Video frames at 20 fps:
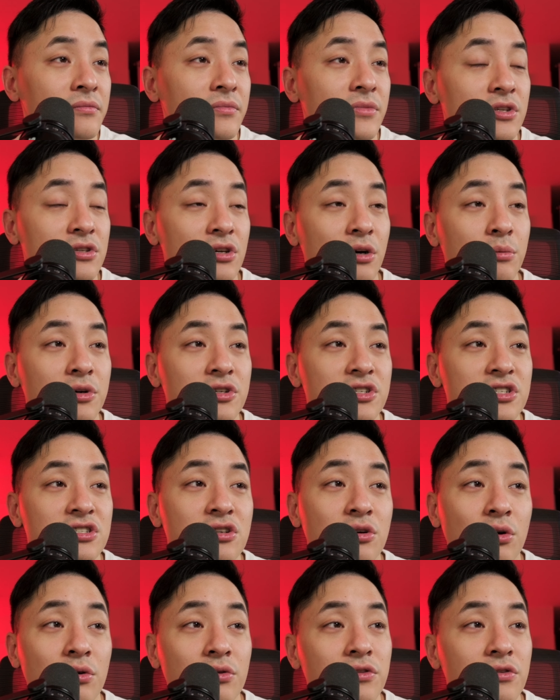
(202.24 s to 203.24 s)
So I'm gonna just
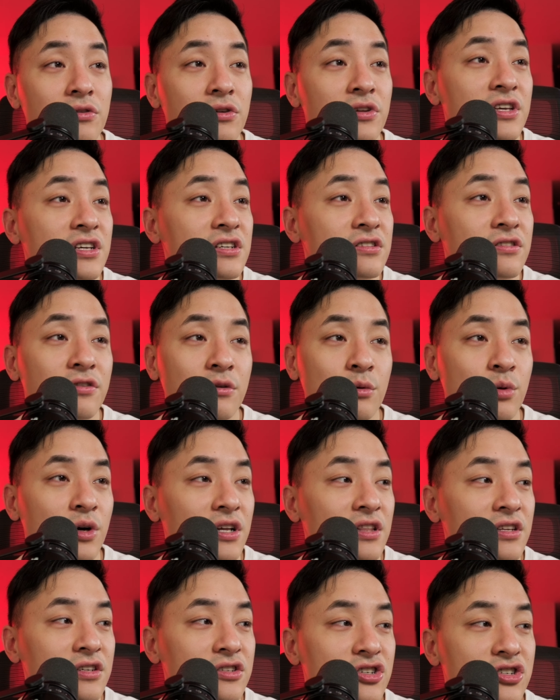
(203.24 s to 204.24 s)
go through these
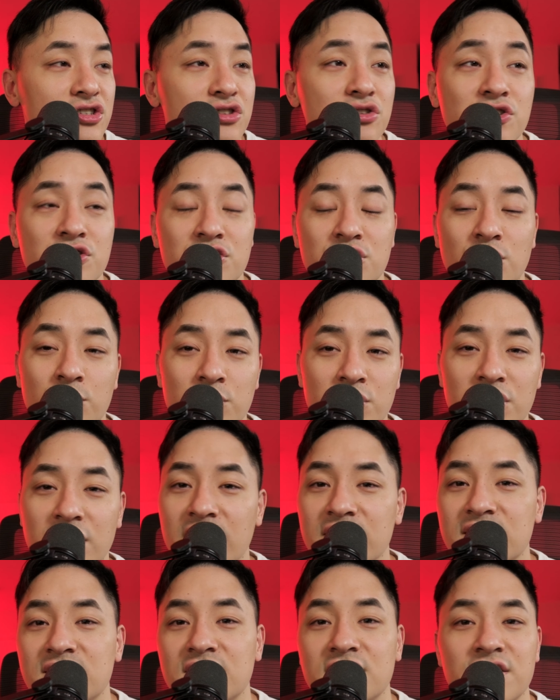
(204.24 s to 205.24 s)
quickly just to show you
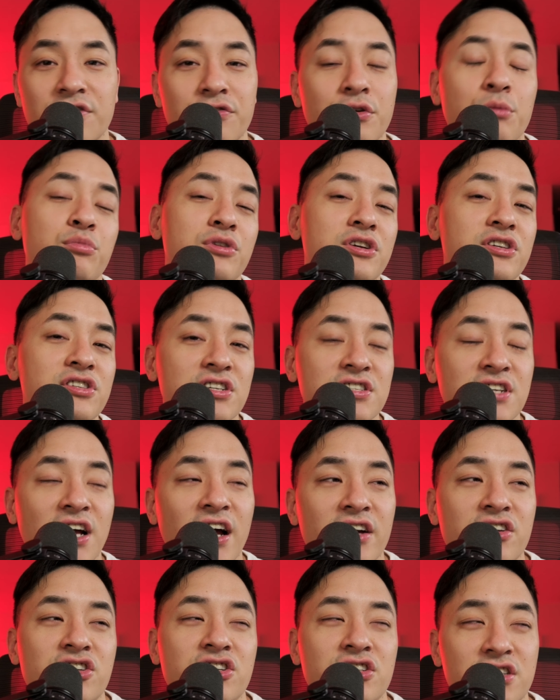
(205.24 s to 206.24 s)
guys the different presets. I
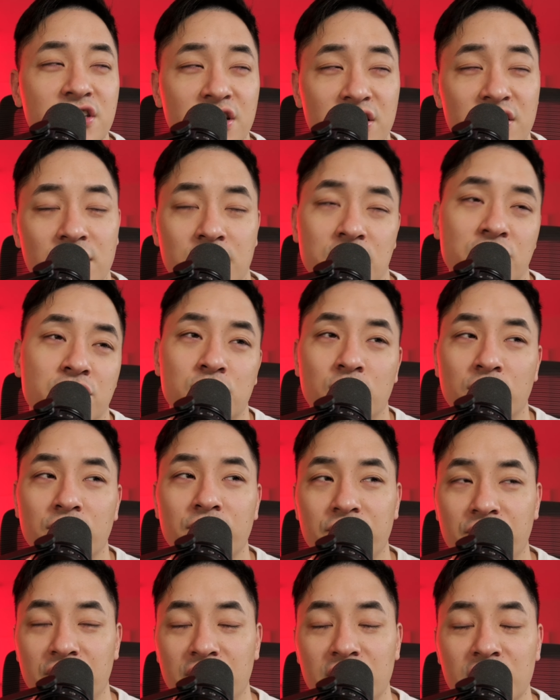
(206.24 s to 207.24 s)
actually did a short
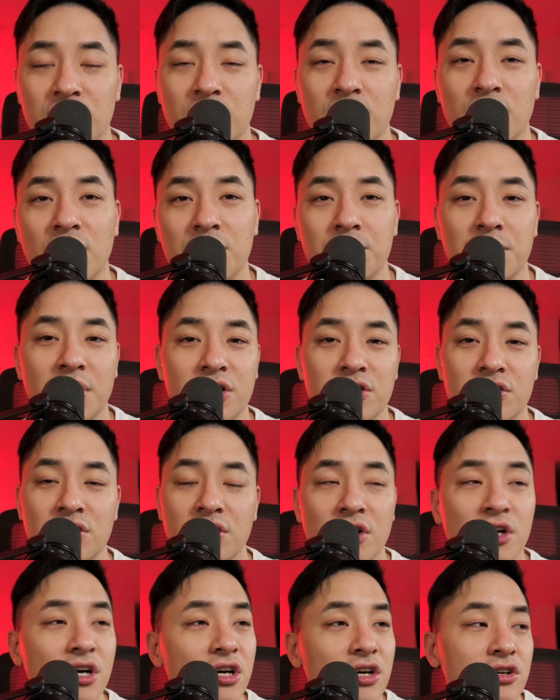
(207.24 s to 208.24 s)
video on my
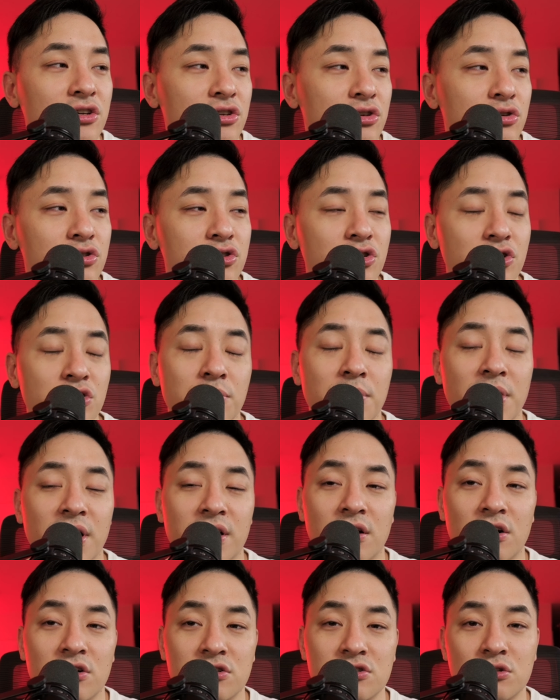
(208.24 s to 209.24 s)
YouTube and
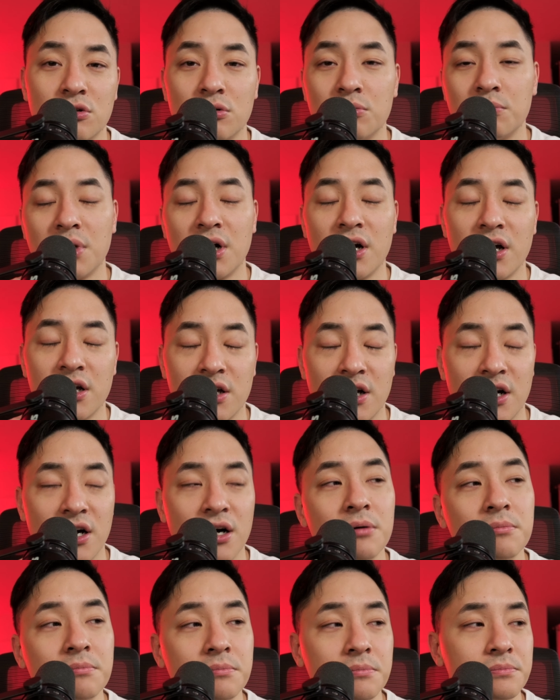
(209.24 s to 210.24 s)
also on my
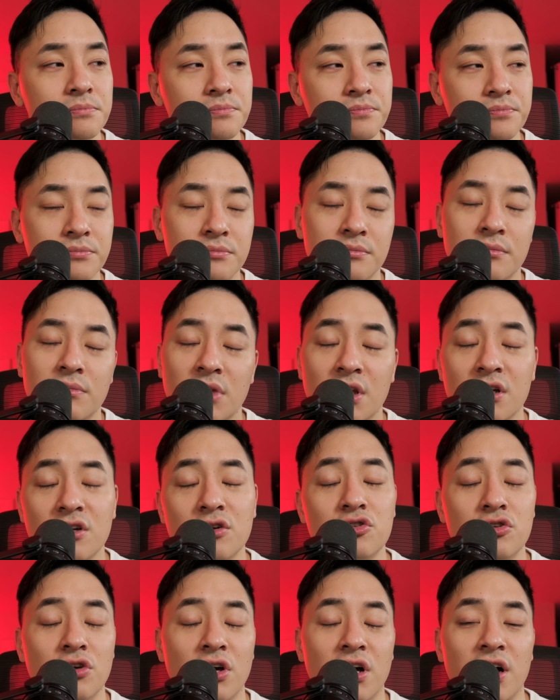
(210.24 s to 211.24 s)

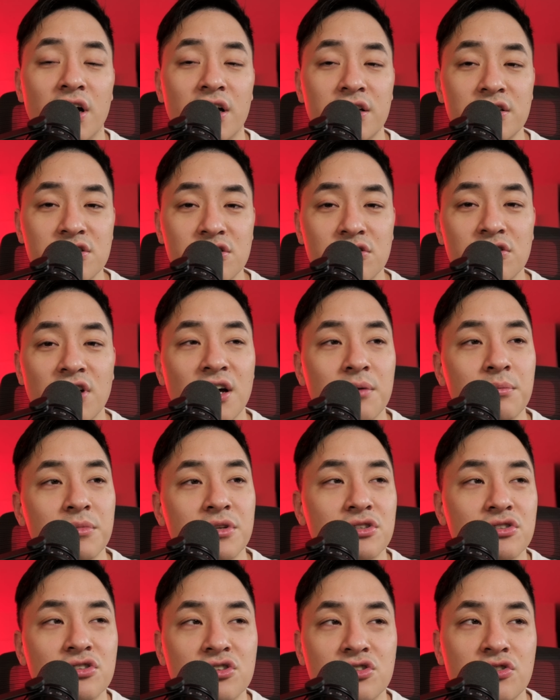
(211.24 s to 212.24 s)
Instagram,
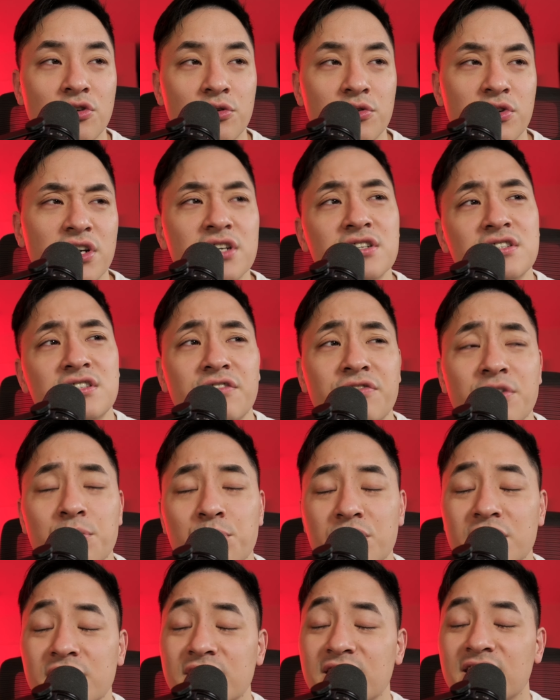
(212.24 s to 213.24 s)
and just show you guys different
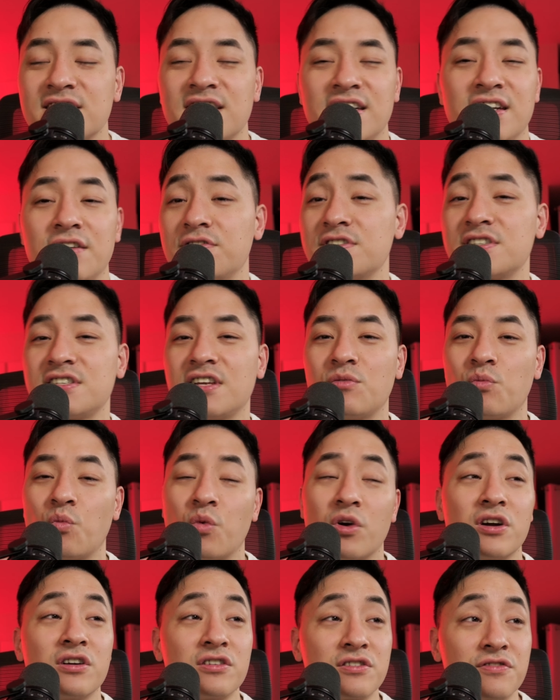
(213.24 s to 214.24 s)
presets. I never said
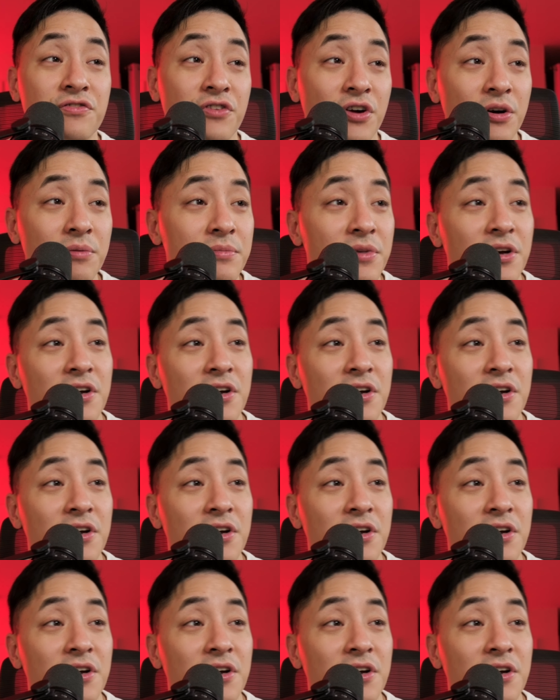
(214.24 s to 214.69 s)
where it's from,